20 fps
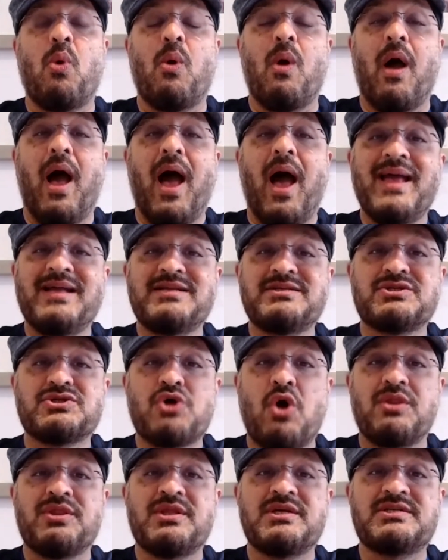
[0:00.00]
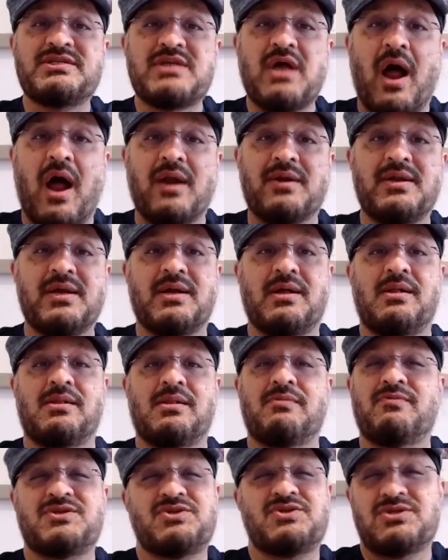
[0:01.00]
I saw this article,
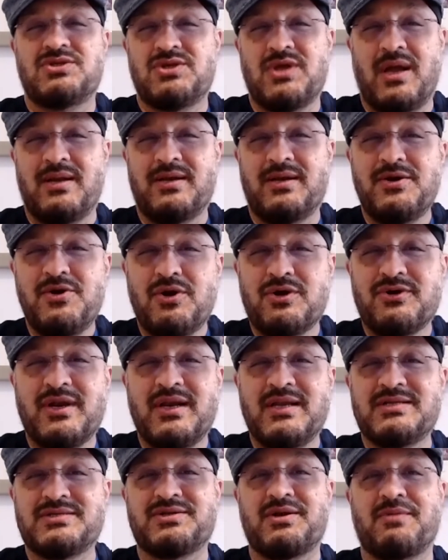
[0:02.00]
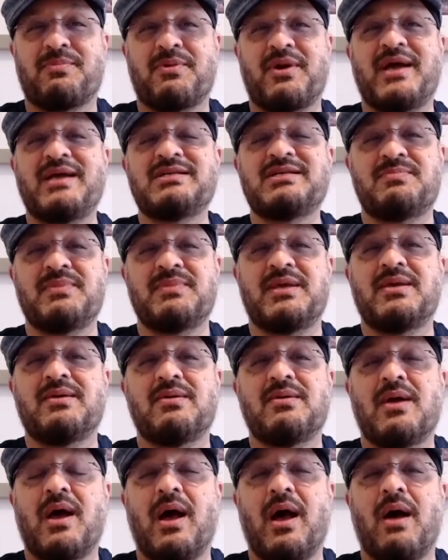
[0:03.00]
which did not really surprise me,
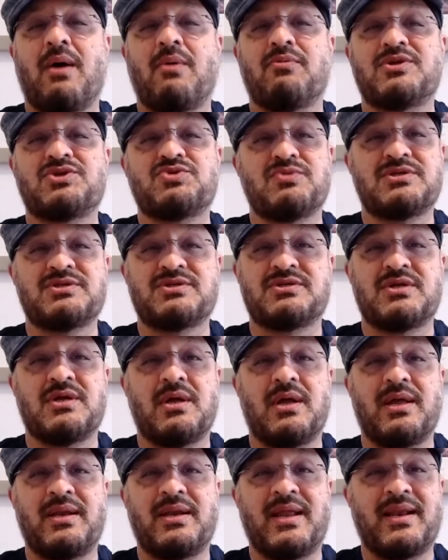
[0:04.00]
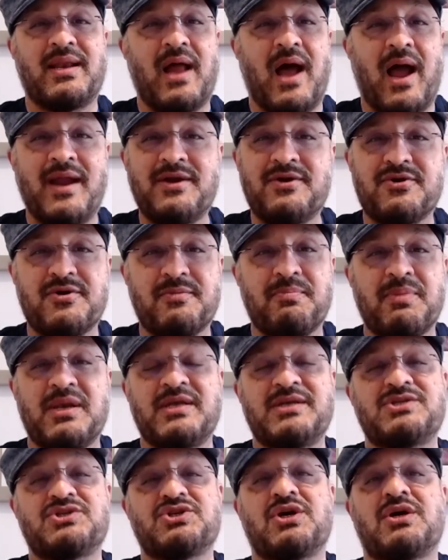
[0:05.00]
which was in an
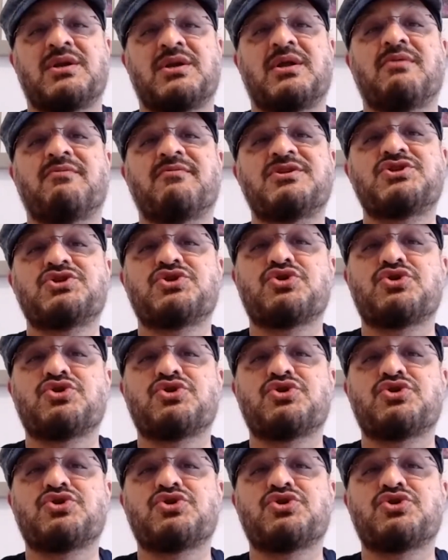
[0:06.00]
IEEE journal, which